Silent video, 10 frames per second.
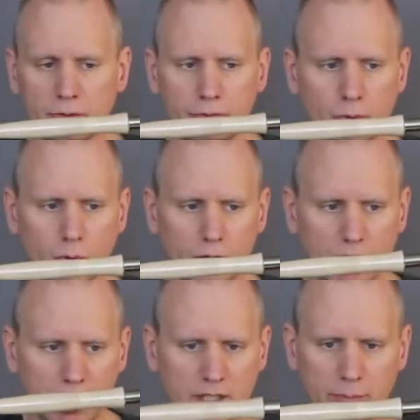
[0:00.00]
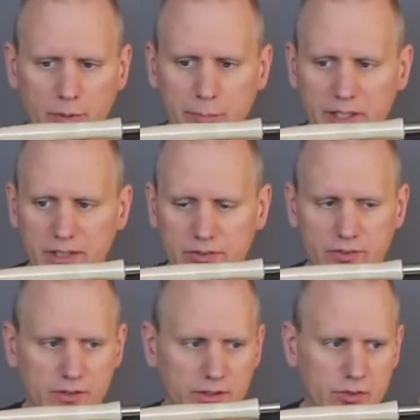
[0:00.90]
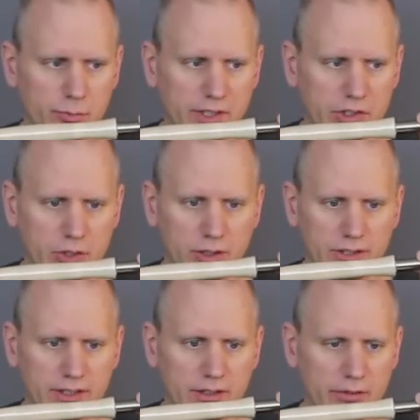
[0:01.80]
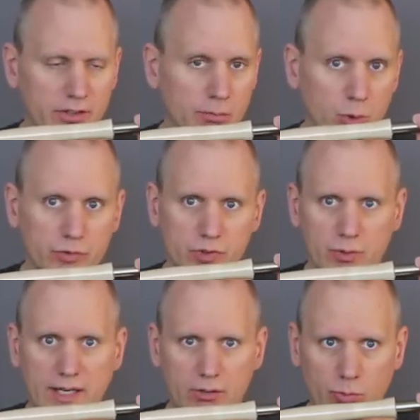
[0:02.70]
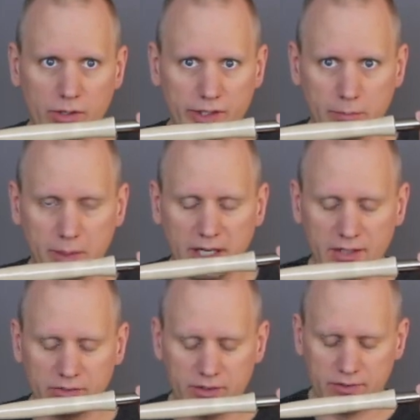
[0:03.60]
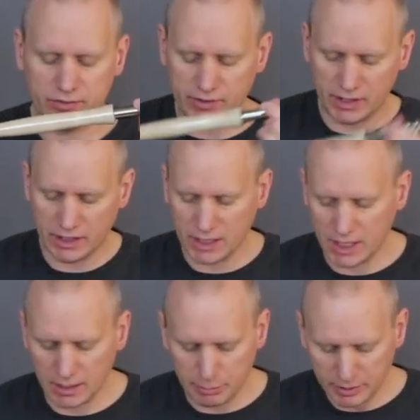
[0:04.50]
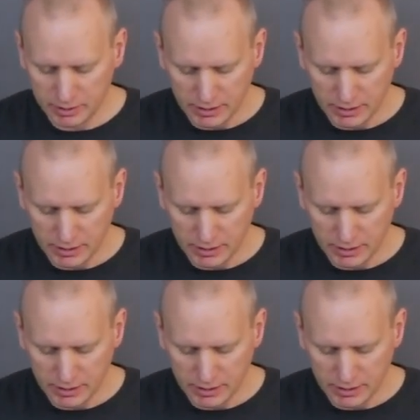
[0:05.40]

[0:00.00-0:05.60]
for a couple minutes to make sure that nothing moves around while that epoxy is setting up.